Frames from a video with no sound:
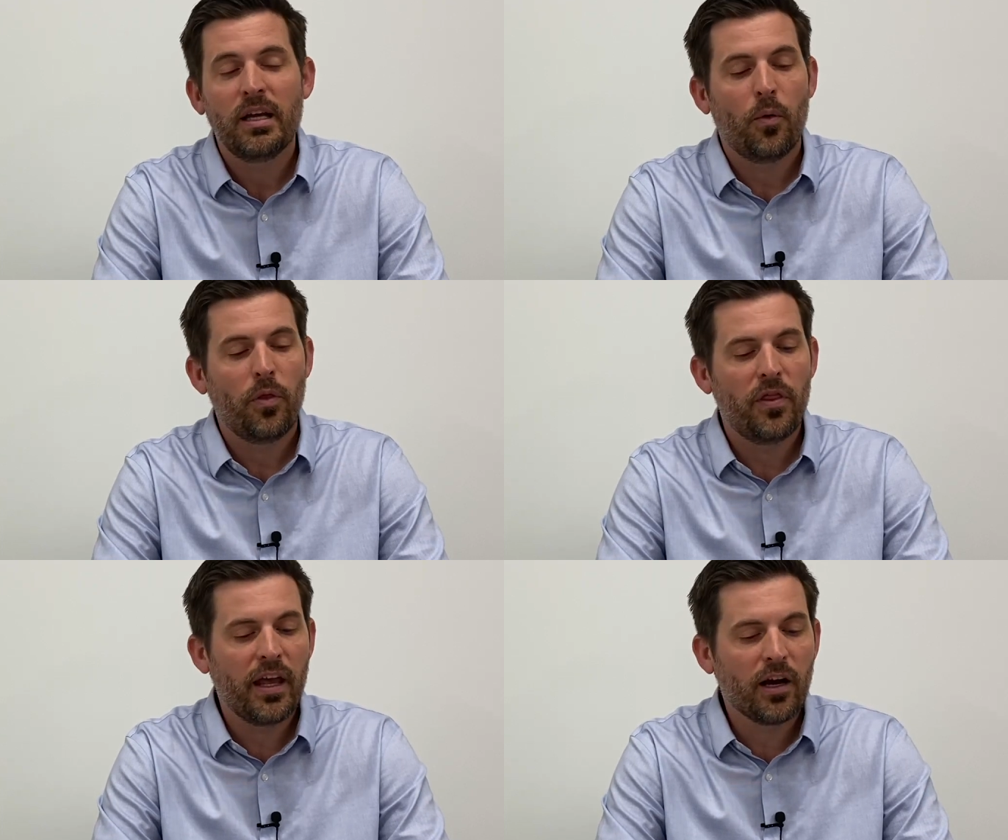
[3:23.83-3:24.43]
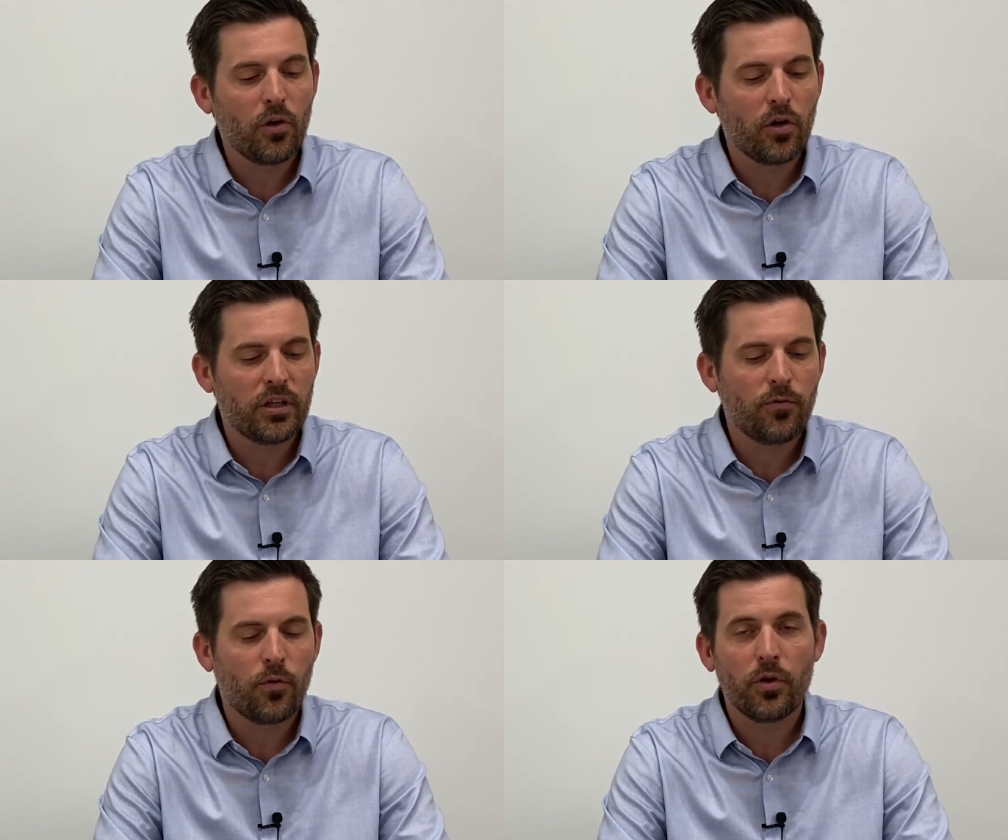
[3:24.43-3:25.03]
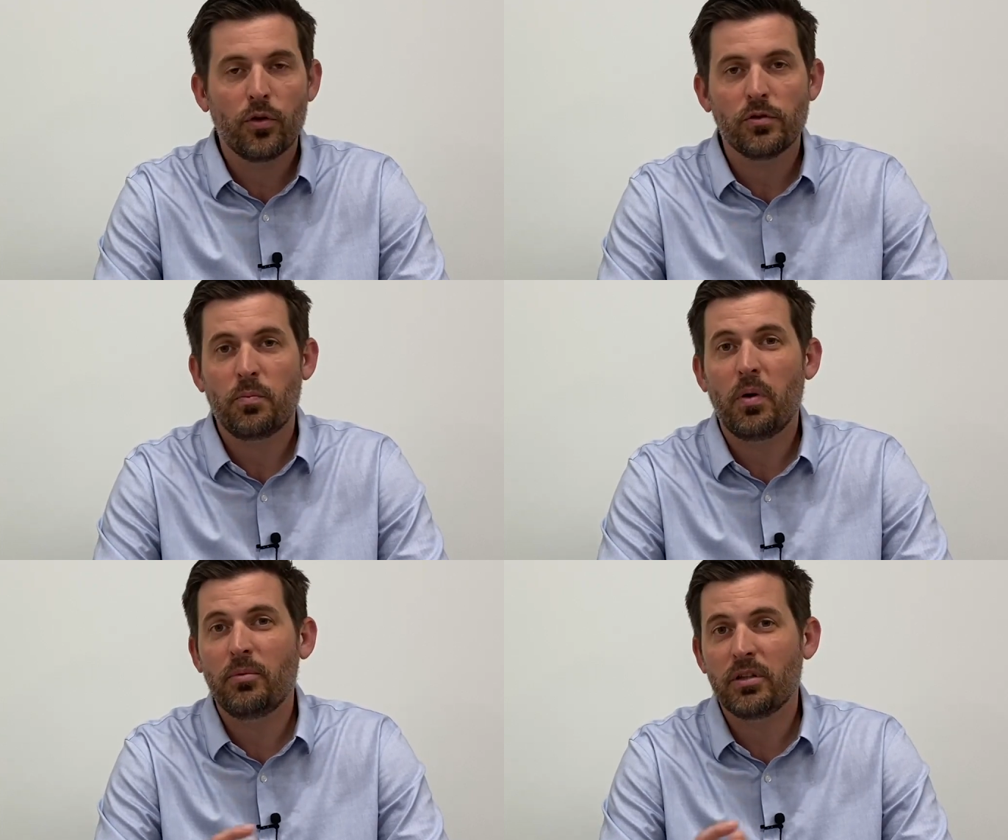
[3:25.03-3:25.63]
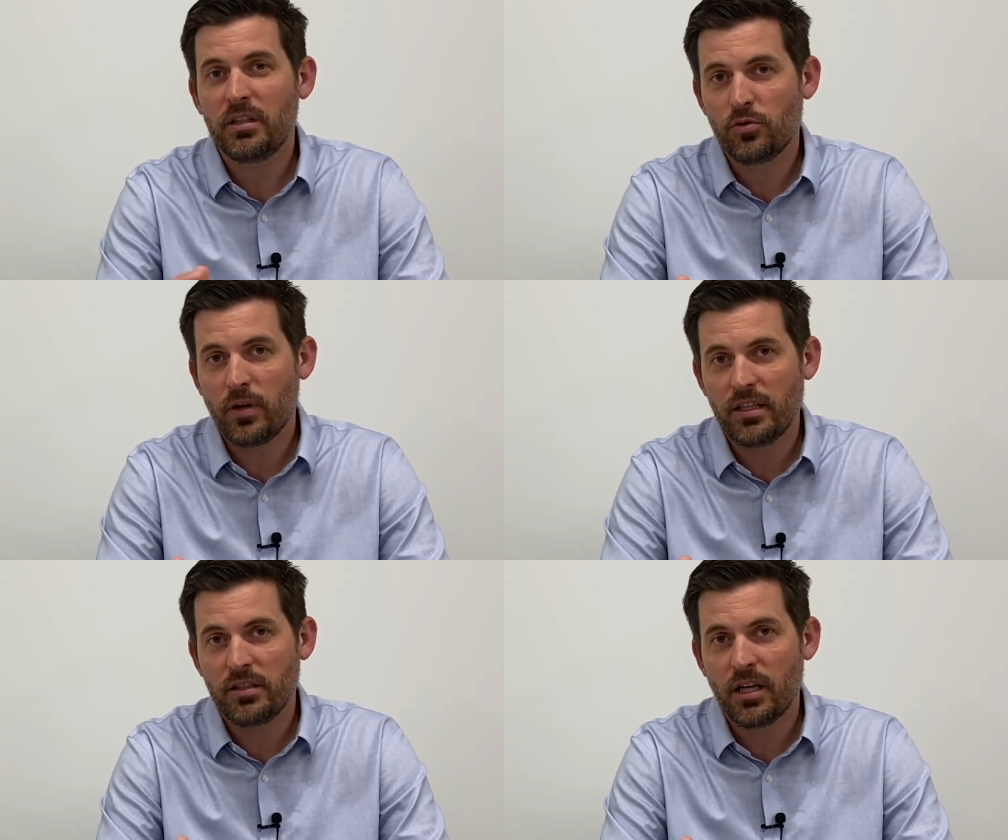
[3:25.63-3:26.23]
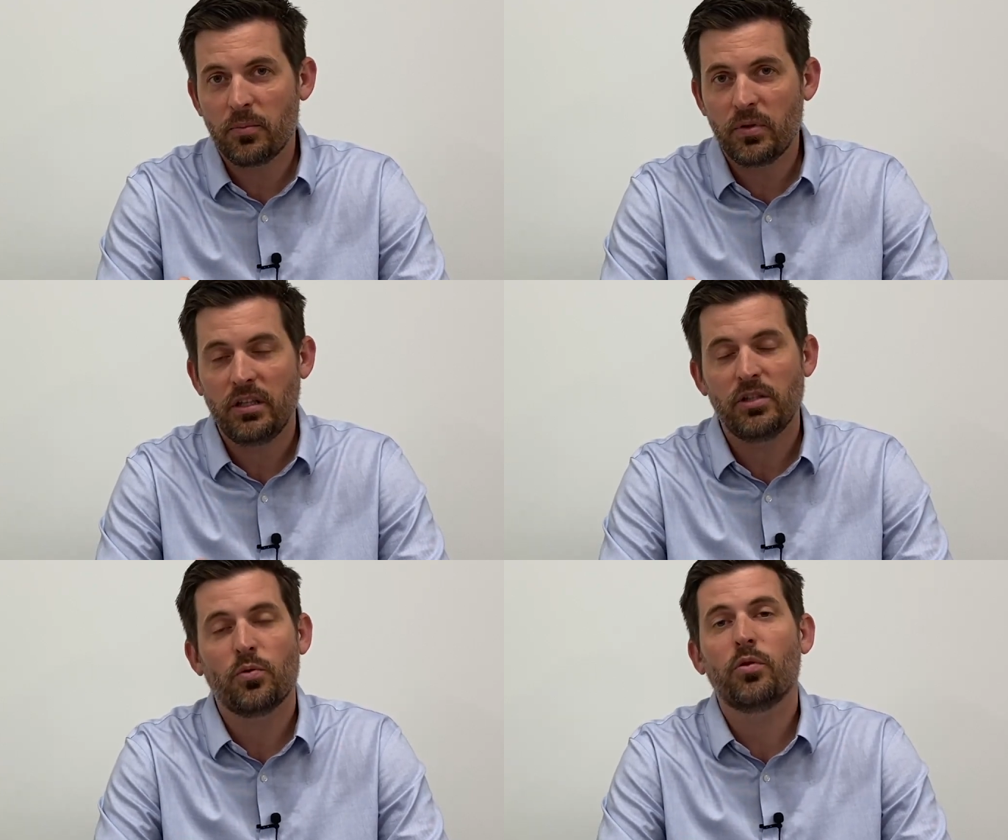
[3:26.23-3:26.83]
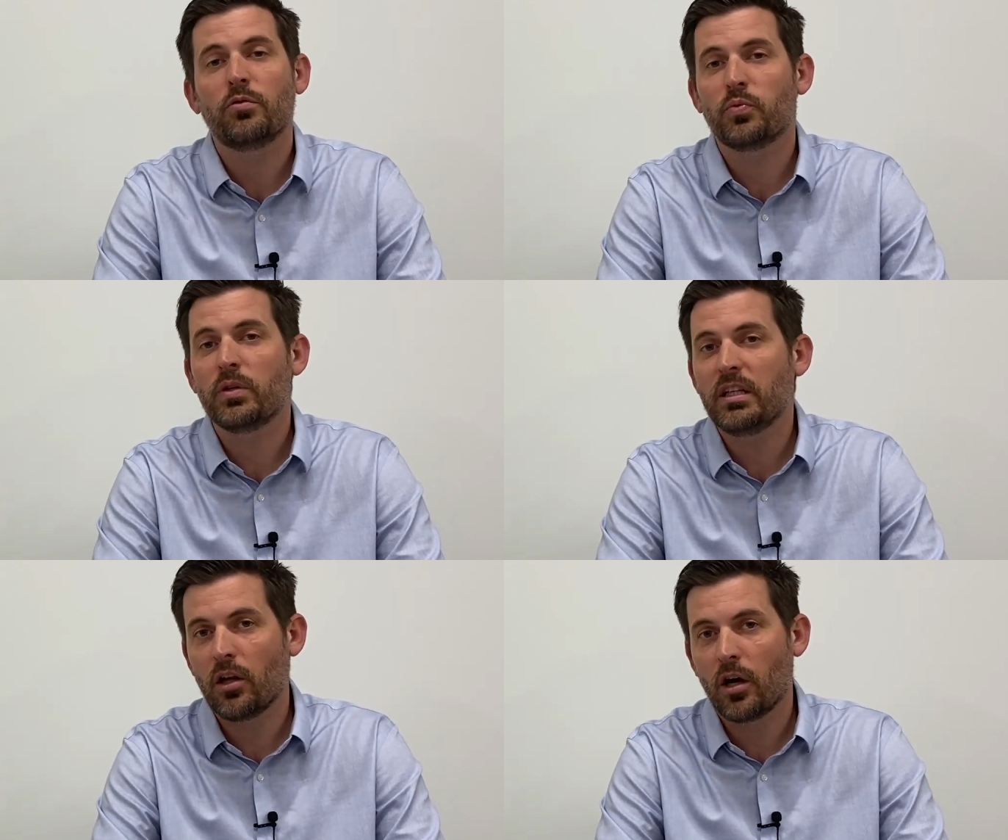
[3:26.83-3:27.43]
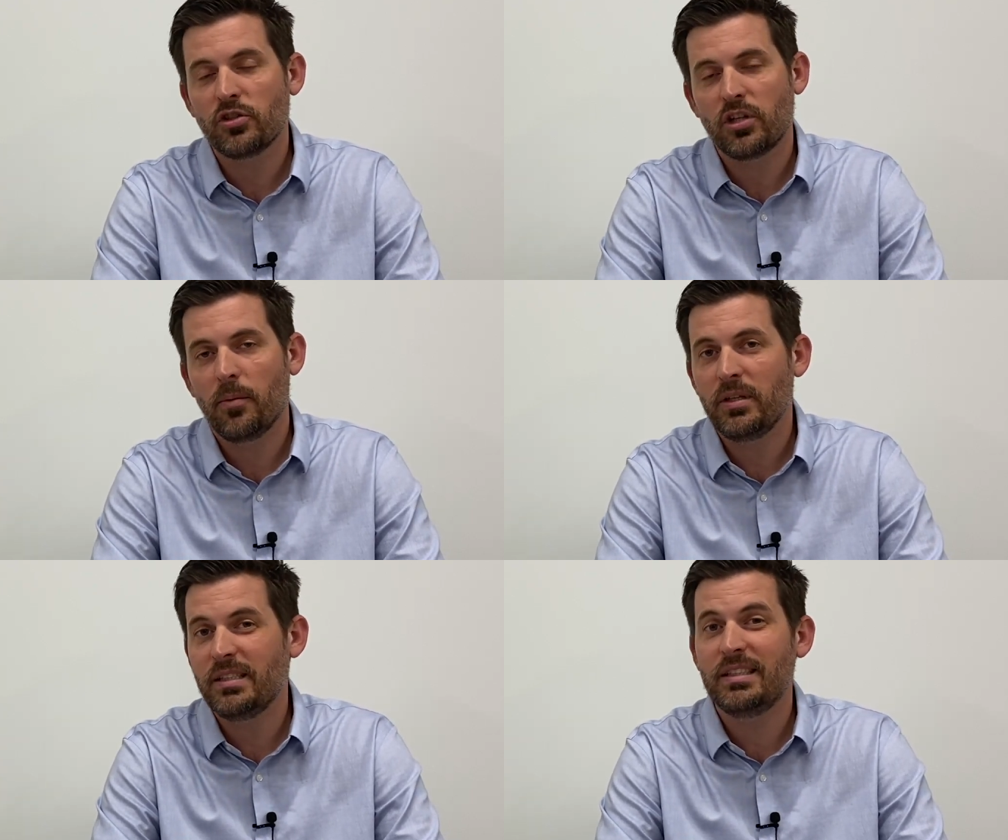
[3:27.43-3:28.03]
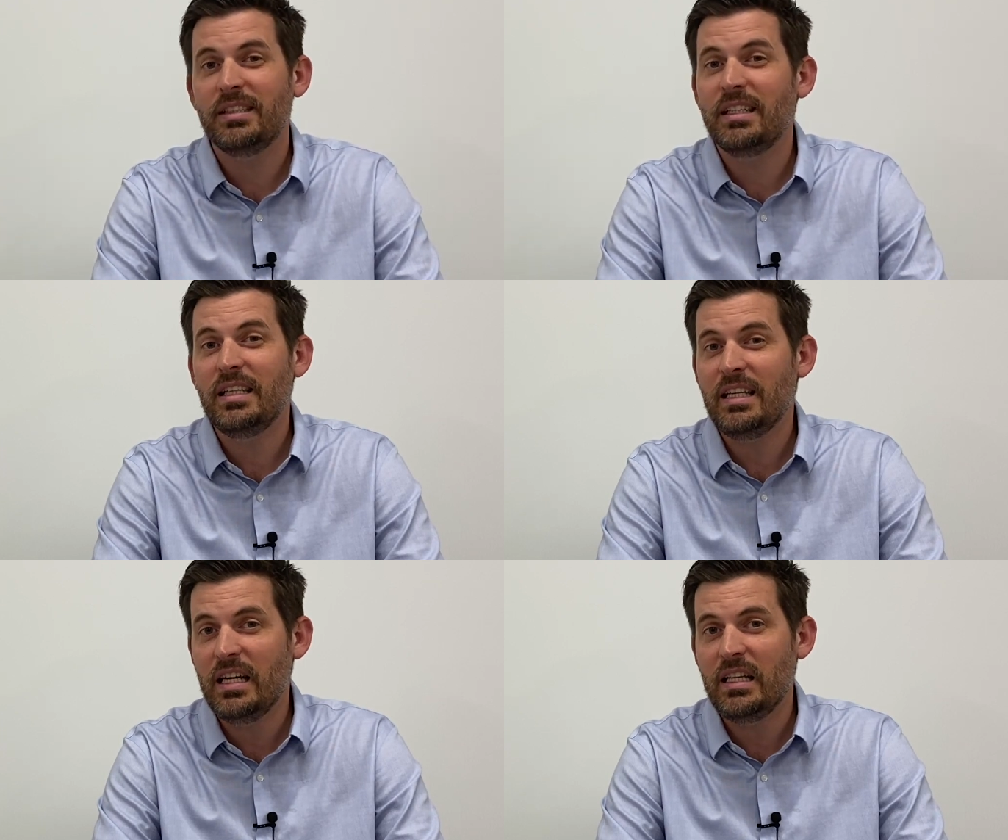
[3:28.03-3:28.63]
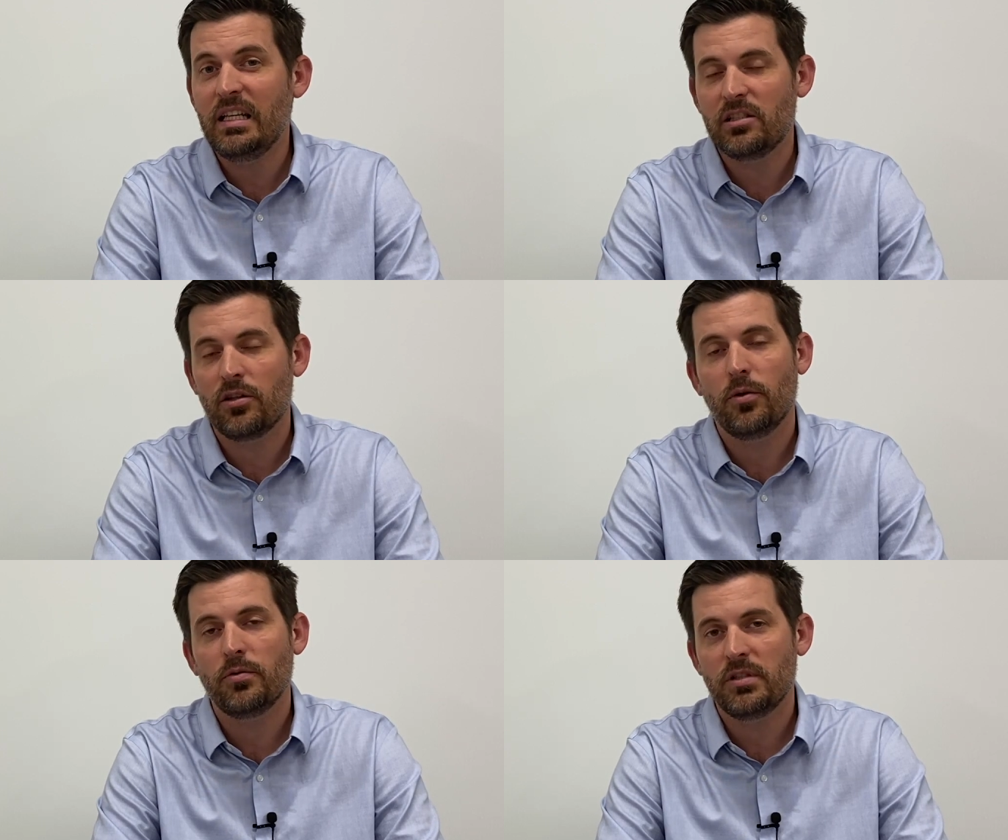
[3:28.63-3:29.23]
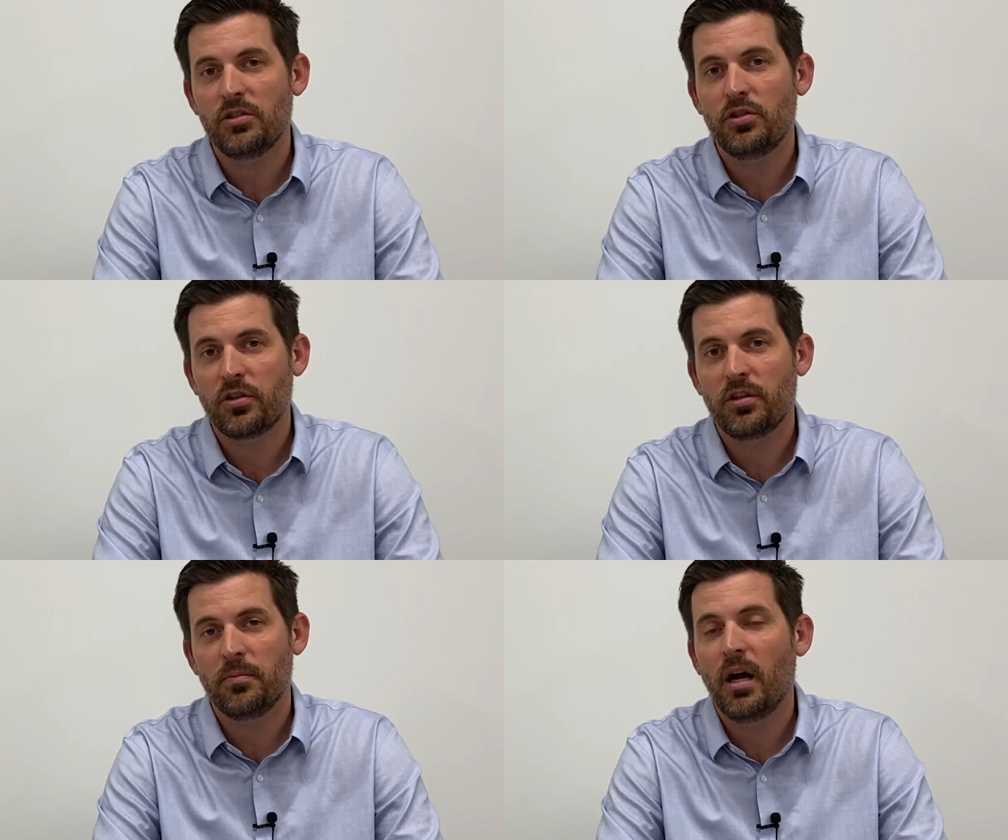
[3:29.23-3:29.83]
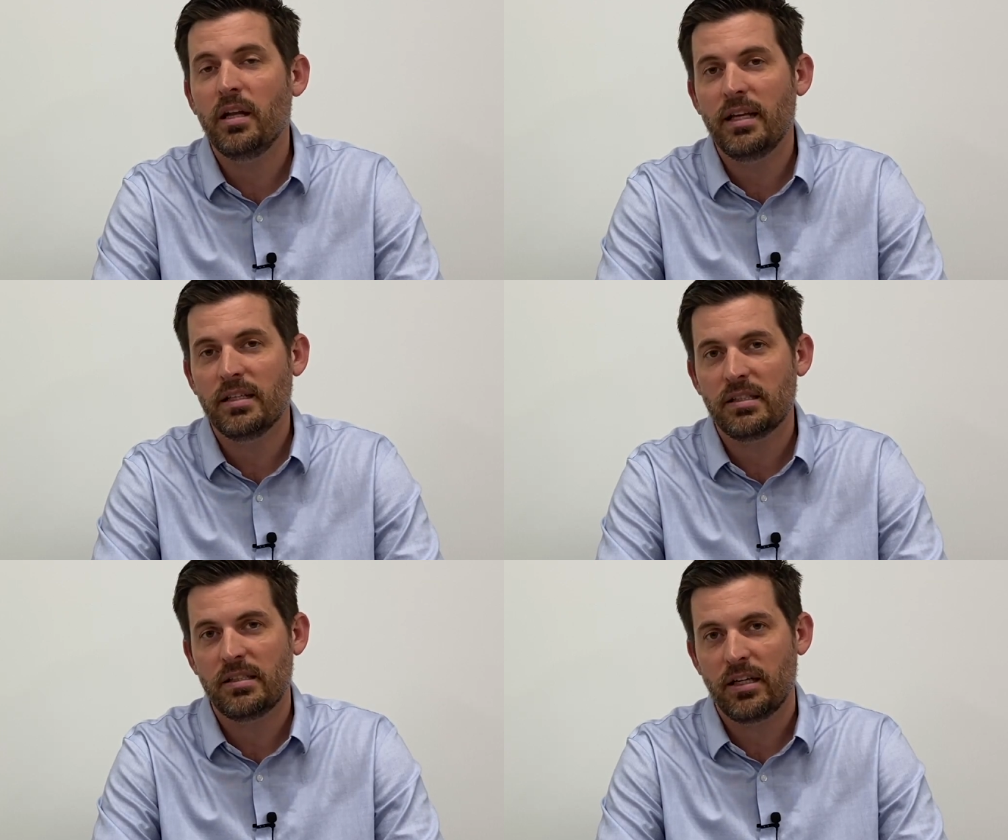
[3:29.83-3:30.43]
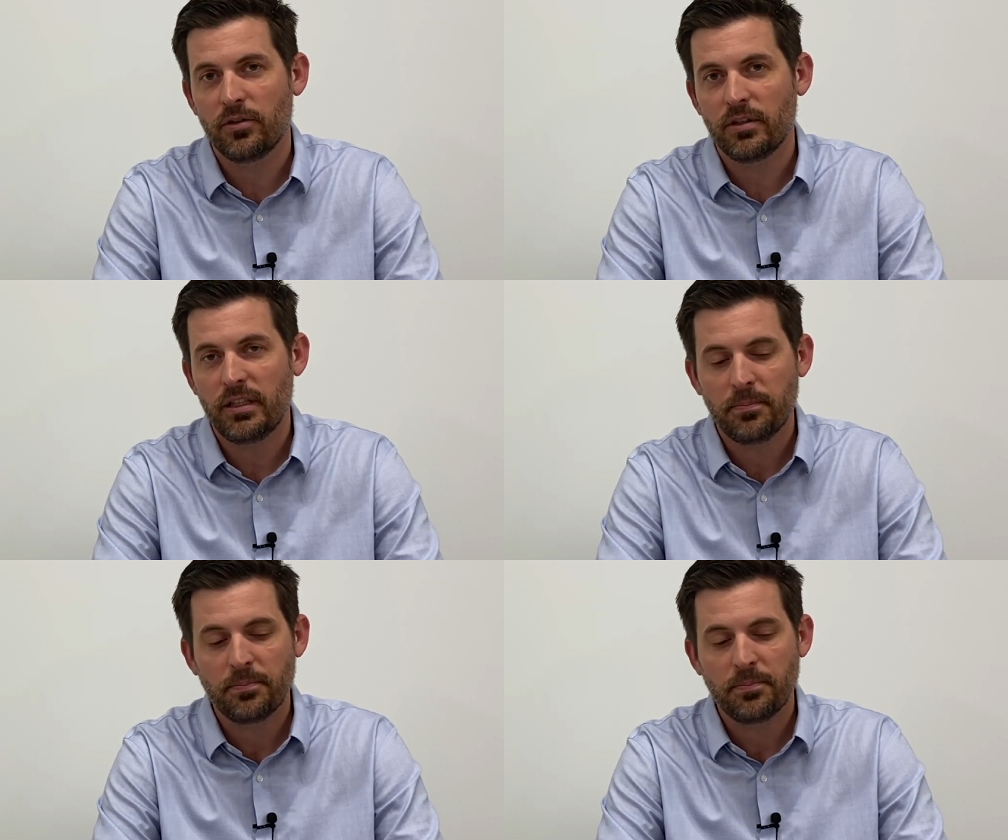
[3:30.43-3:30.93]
They're looking for those publicly traded companies or those really large companies that didn't need these loans and took them unnecessarily.